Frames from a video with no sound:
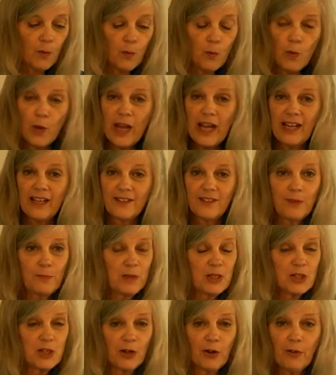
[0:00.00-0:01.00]
Read the
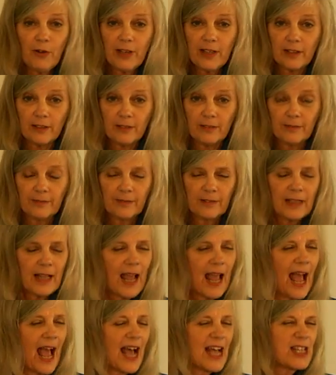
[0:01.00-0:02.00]
material,
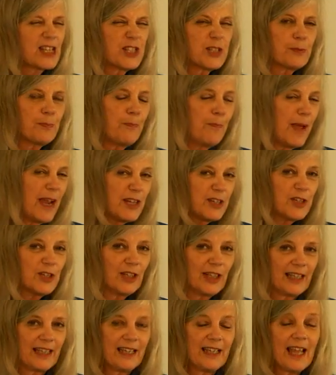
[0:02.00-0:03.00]

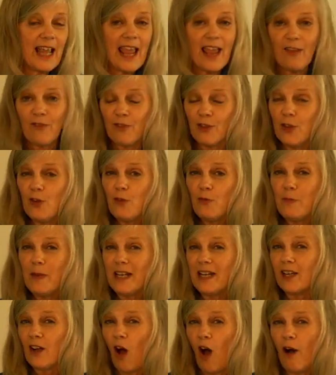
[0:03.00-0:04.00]
especially if you've been
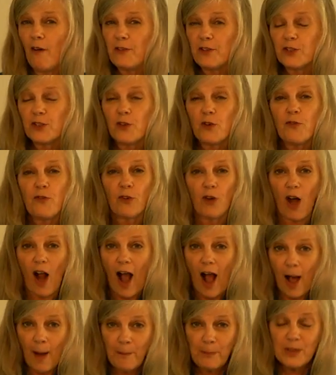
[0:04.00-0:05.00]
an officer for
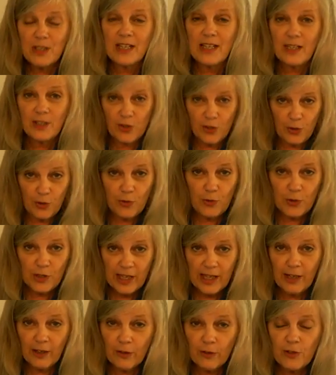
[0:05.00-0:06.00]
umpty 2
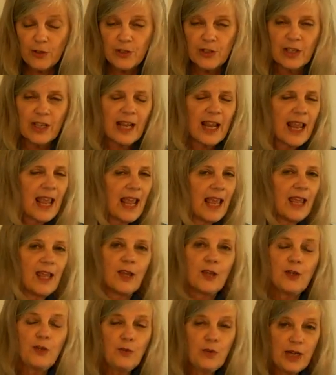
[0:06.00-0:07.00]
years.
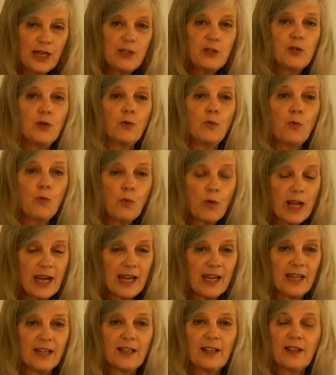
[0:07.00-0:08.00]
You need to
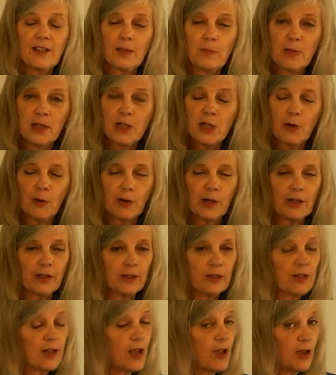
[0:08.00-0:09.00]
read the material.
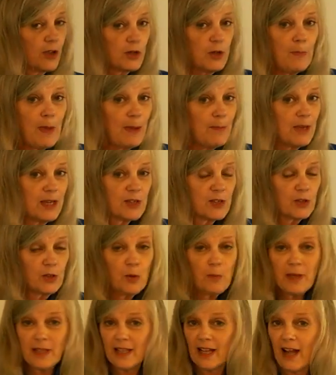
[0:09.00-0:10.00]
You may be
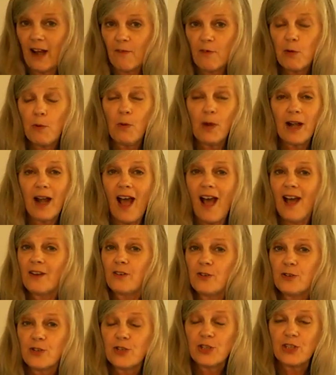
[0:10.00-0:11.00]
assuming that everyone
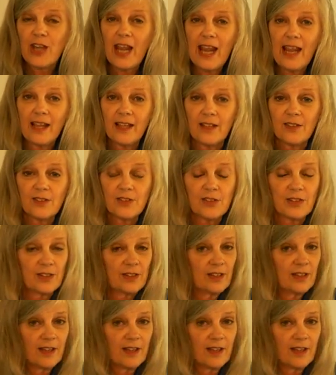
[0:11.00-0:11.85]
understands